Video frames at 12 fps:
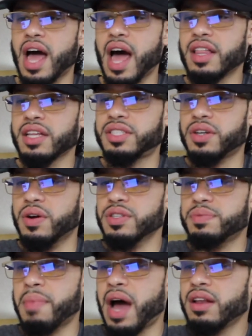Alex
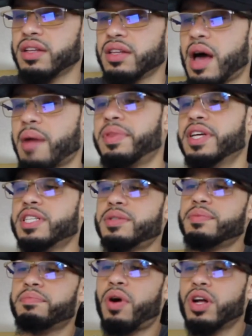Jones, Milo
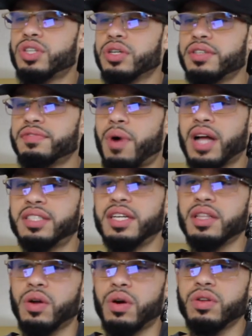Yiannopoulos, Paul Joseph Watson,
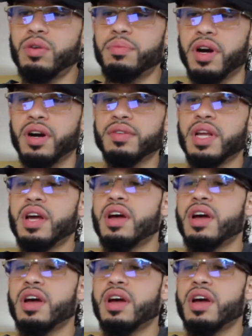and Laura Loomer